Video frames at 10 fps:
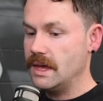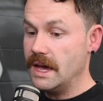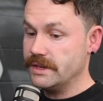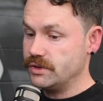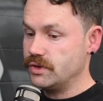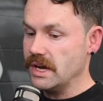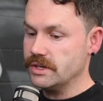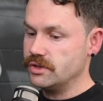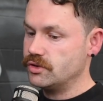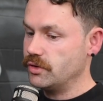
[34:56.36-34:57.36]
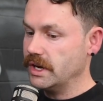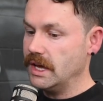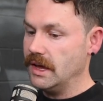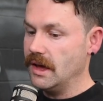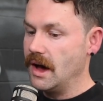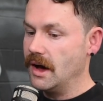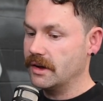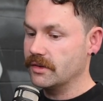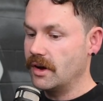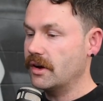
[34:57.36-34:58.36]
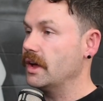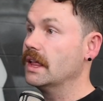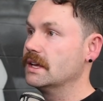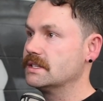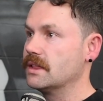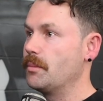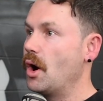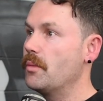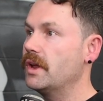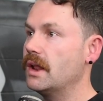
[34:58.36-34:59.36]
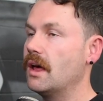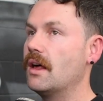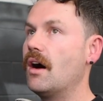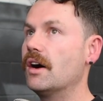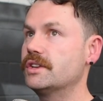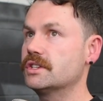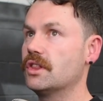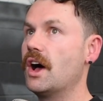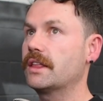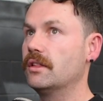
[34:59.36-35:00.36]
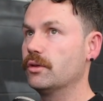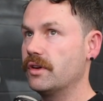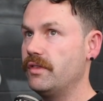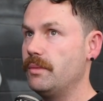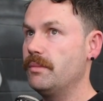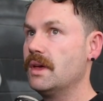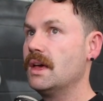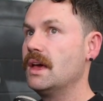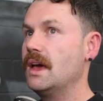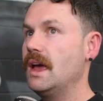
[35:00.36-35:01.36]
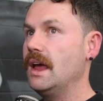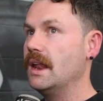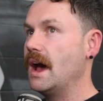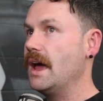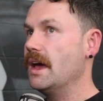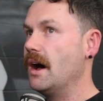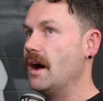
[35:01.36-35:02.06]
Yeah, it's tricky because I got Ilias at the moment, and I just like the look of him in a